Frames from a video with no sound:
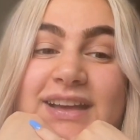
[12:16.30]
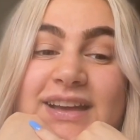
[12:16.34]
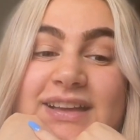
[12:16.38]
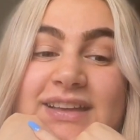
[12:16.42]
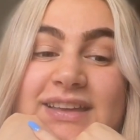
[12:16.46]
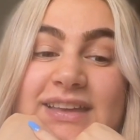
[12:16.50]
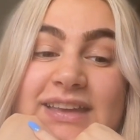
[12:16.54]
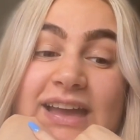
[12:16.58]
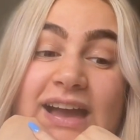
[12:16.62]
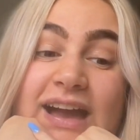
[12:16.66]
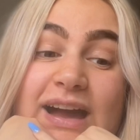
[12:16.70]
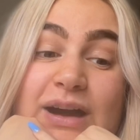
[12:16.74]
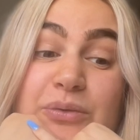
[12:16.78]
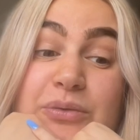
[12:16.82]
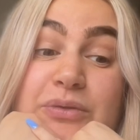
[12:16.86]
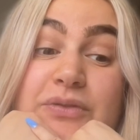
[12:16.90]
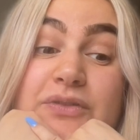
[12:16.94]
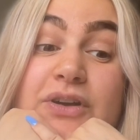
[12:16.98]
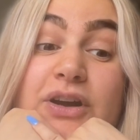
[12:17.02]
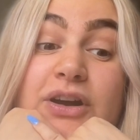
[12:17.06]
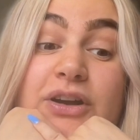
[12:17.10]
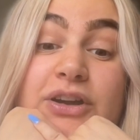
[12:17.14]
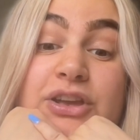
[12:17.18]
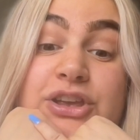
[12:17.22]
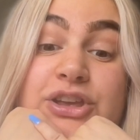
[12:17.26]
yeah, we've
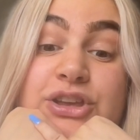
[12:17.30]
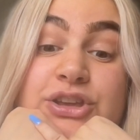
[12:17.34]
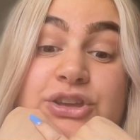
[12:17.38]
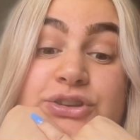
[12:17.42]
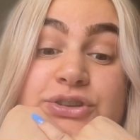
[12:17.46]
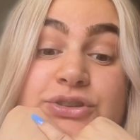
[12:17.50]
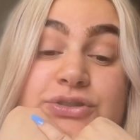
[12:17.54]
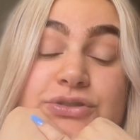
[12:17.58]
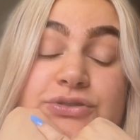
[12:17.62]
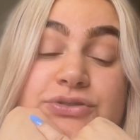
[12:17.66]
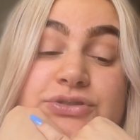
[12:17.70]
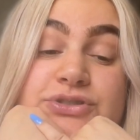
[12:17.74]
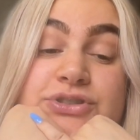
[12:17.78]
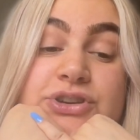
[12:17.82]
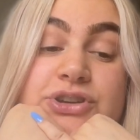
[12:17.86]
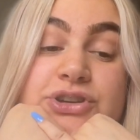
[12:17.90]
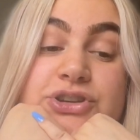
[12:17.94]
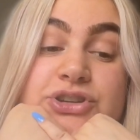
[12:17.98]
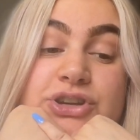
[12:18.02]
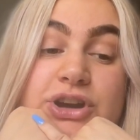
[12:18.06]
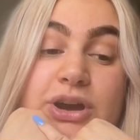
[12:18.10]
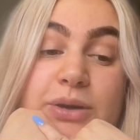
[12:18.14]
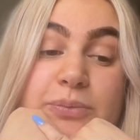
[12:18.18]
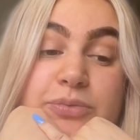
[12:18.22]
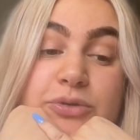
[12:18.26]
got a huge
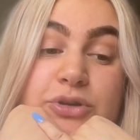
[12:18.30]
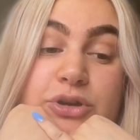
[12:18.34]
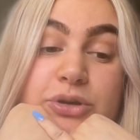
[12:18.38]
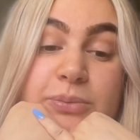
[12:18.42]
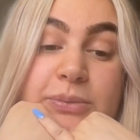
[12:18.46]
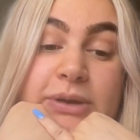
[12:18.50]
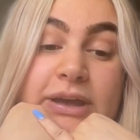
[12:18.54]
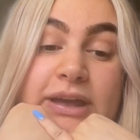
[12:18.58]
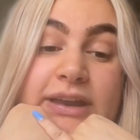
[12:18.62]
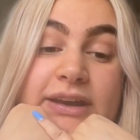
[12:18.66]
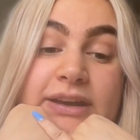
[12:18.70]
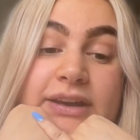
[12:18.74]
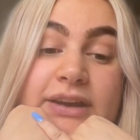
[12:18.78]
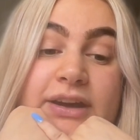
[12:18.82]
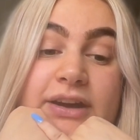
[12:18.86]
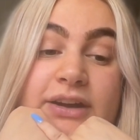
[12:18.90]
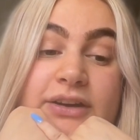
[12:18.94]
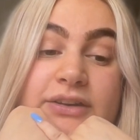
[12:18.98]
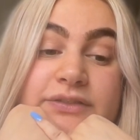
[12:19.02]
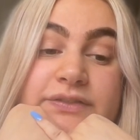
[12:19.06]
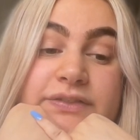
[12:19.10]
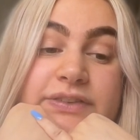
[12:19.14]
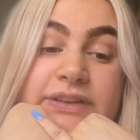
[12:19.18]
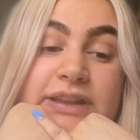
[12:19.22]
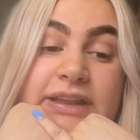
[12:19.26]
shop coming,
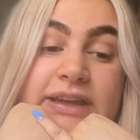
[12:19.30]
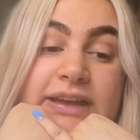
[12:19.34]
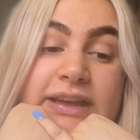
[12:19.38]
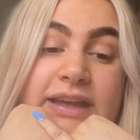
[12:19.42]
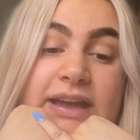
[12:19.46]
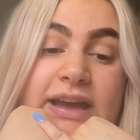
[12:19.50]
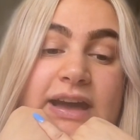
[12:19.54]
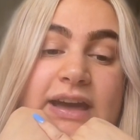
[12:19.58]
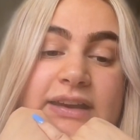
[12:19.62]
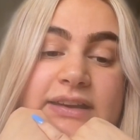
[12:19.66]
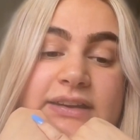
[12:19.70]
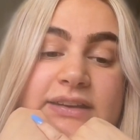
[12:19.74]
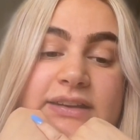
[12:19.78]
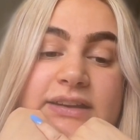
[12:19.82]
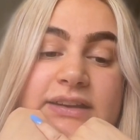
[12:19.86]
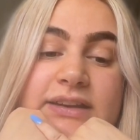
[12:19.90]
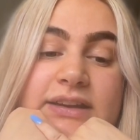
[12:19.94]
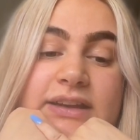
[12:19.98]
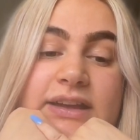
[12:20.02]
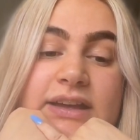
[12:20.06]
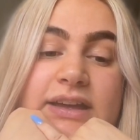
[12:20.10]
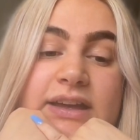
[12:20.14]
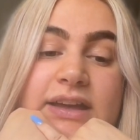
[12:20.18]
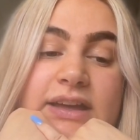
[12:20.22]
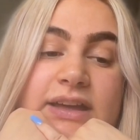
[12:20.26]
hopefully. And
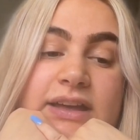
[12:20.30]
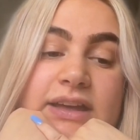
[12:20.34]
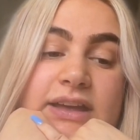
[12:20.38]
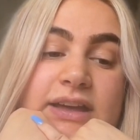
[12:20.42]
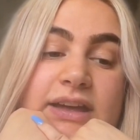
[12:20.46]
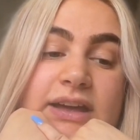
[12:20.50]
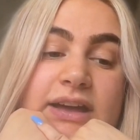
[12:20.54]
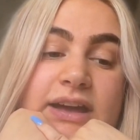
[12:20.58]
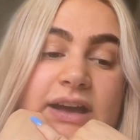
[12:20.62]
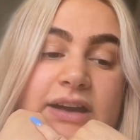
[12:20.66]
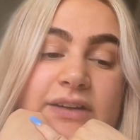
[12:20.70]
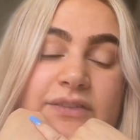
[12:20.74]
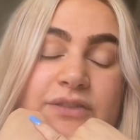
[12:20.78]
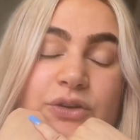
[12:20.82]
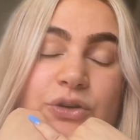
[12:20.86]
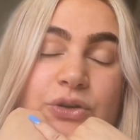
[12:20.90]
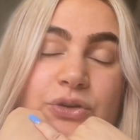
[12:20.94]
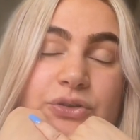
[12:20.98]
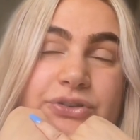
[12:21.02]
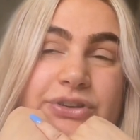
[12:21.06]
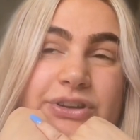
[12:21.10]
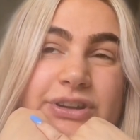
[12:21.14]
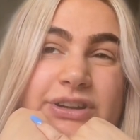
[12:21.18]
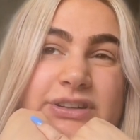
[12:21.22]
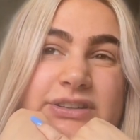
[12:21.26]
I've
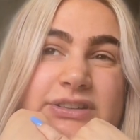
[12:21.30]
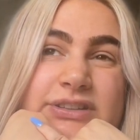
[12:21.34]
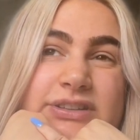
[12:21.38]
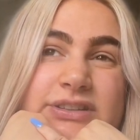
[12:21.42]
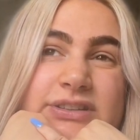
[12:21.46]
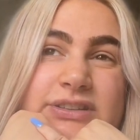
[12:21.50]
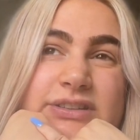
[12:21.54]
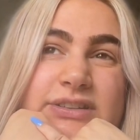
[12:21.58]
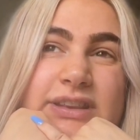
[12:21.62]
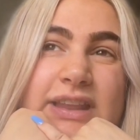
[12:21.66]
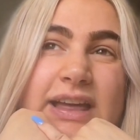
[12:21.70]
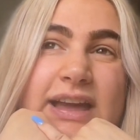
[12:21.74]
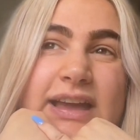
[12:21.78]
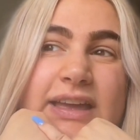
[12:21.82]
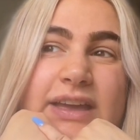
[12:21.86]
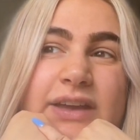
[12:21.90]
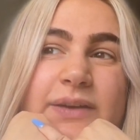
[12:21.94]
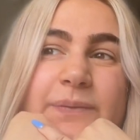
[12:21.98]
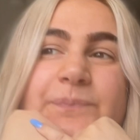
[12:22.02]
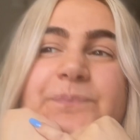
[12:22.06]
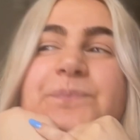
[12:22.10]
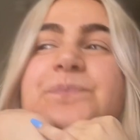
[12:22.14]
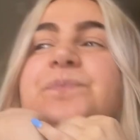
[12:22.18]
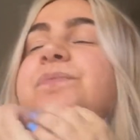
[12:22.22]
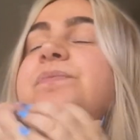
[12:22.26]
ordered like
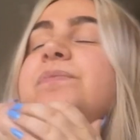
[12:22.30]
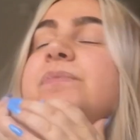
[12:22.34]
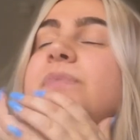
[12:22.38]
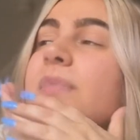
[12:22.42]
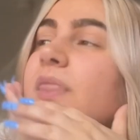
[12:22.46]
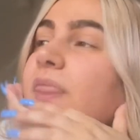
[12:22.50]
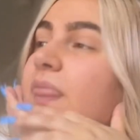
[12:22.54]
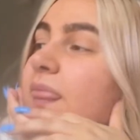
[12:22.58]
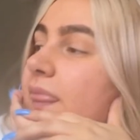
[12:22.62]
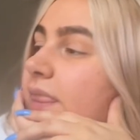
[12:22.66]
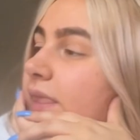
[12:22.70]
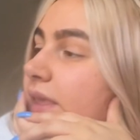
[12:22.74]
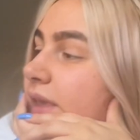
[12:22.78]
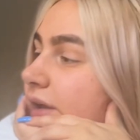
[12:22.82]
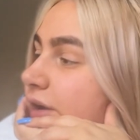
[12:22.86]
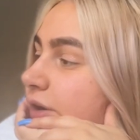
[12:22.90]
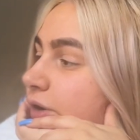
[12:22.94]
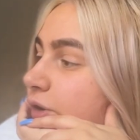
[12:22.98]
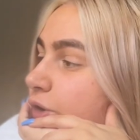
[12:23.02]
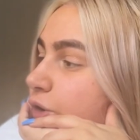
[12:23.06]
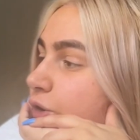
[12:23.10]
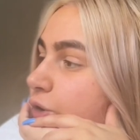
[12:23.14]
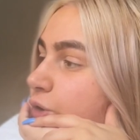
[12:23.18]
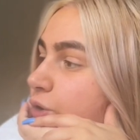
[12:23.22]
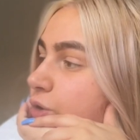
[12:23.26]

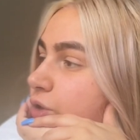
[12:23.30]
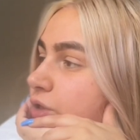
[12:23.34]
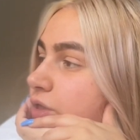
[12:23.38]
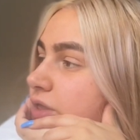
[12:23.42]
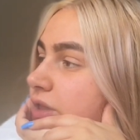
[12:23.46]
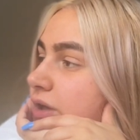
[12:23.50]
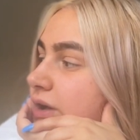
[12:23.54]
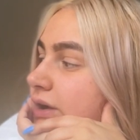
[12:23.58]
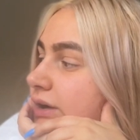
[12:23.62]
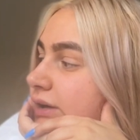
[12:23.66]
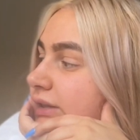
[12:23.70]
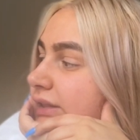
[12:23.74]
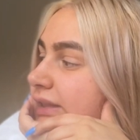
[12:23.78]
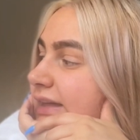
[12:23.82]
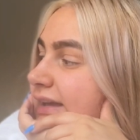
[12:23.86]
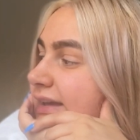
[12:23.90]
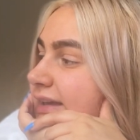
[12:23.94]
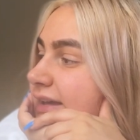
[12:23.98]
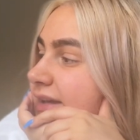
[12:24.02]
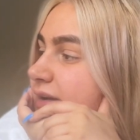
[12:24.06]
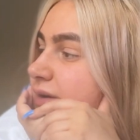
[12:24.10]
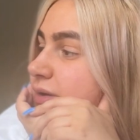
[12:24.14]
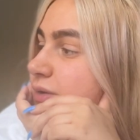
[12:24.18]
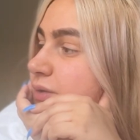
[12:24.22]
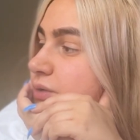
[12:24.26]
all our
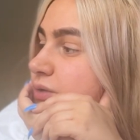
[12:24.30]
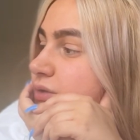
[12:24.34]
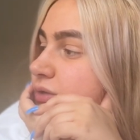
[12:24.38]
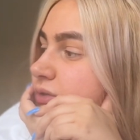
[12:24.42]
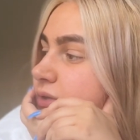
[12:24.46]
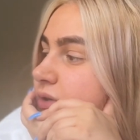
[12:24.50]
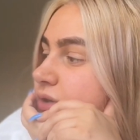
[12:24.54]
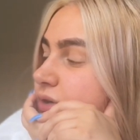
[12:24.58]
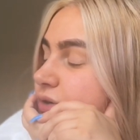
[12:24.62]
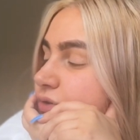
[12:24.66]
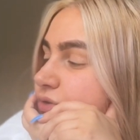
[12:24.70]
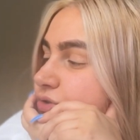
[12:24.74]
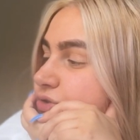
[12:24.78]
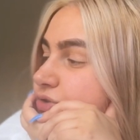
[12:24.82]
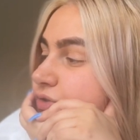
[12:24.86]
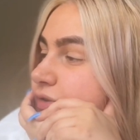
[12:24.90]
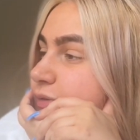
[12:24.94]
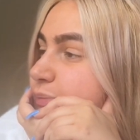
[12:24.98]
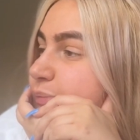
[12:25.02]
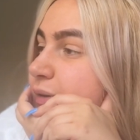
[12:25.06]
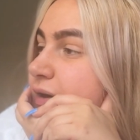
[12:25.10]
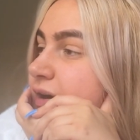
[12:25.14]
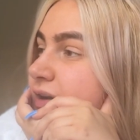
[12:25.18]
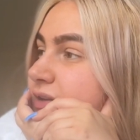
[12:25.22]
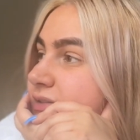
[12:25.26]
like laundry
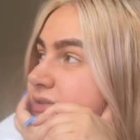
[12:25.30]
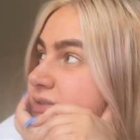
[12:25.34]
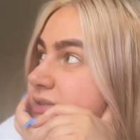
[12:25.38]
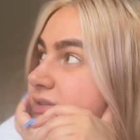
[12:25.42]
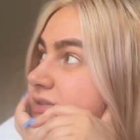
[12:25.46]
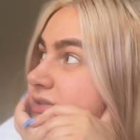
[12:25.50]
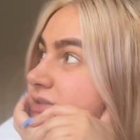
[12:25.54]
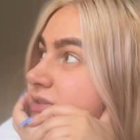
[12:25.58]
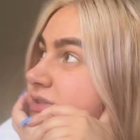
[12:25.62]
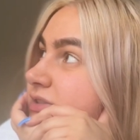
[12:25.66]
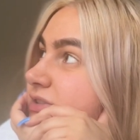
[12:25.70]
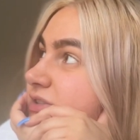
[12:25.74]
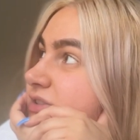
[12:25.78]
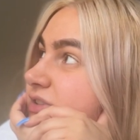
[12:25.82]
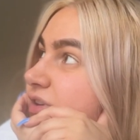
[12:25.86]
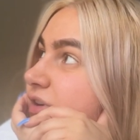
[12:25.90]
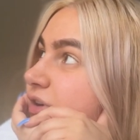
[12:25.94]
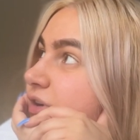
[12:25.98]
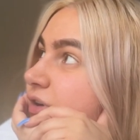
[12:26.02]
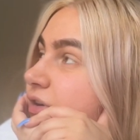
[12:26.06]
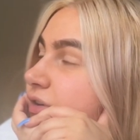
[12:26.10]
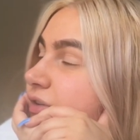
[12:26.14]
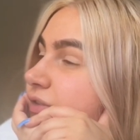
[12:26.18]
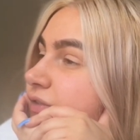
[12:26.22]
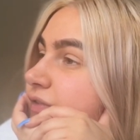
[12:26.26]
pods and
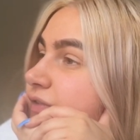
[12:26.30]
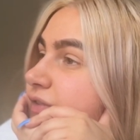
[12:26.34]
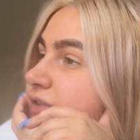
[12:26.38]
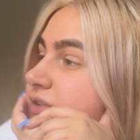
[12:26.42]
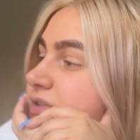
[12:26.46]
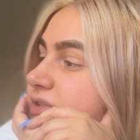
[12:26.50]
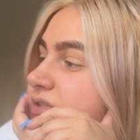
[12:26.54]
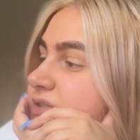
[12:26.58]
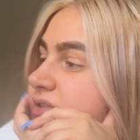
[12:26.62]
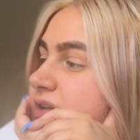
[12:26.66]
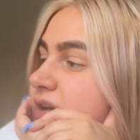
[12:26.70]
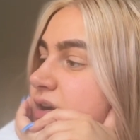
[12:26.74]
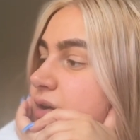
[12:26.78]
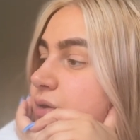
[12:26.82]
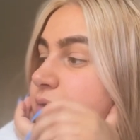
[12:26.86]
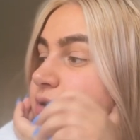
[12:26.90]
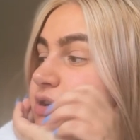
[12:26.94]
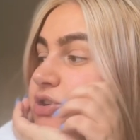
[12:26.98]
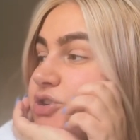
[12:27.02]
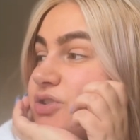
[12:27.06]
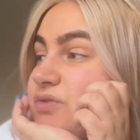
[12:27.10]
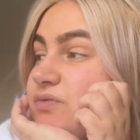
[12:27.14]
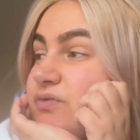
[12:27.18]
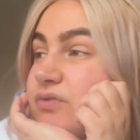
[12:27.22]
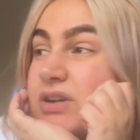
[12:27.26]
stuff, so we
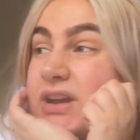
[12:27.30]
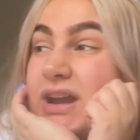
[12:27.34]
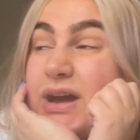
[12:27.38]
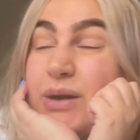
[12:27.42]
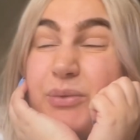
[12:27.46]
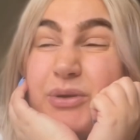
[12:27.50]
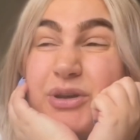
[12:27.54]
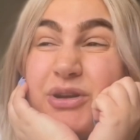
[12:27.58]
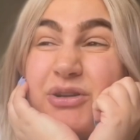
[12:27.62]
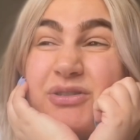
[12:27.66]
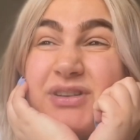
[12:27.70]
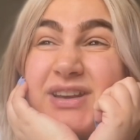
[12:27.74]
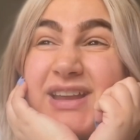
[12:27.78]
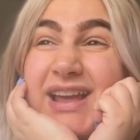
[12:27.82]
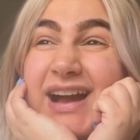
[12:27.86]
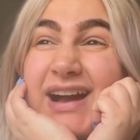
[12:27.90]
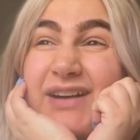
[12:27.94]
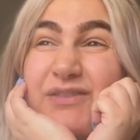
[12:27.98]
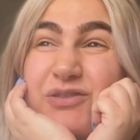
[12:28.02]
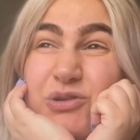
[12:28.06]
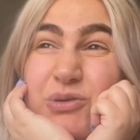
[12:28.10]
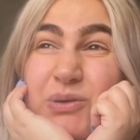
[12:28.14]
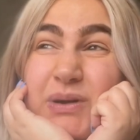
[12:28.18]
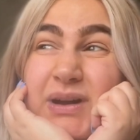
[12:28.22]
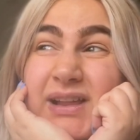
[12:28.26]
shouldn't run out. We already
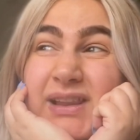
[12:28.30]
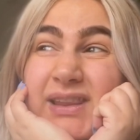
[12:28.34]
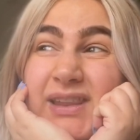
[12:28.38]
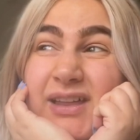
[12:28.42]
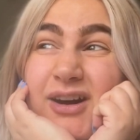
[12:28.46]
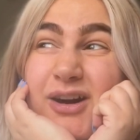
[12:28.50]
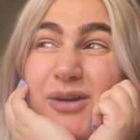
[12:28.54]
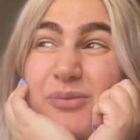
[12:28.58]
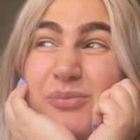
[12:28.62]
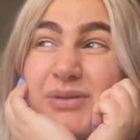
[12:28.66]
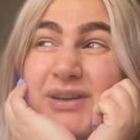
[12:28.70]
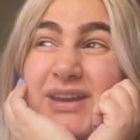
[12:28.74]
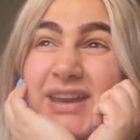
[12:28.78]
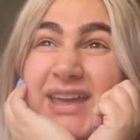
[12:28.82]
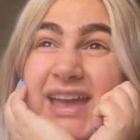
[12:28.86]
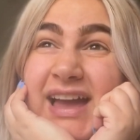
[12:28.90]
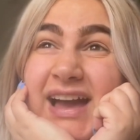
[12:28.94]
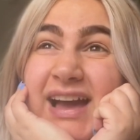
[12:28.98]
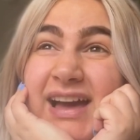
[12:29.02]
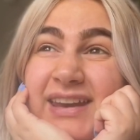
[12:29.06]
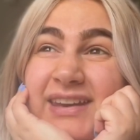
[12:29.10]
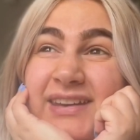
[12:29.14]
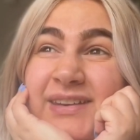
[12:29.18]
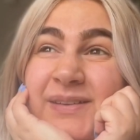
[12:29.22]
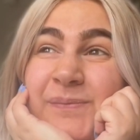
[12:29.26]
have quite a lot, but
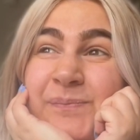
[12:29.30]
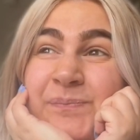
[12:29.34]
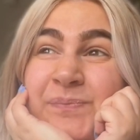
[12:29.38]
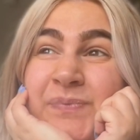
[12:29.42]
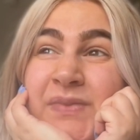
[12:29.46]
again,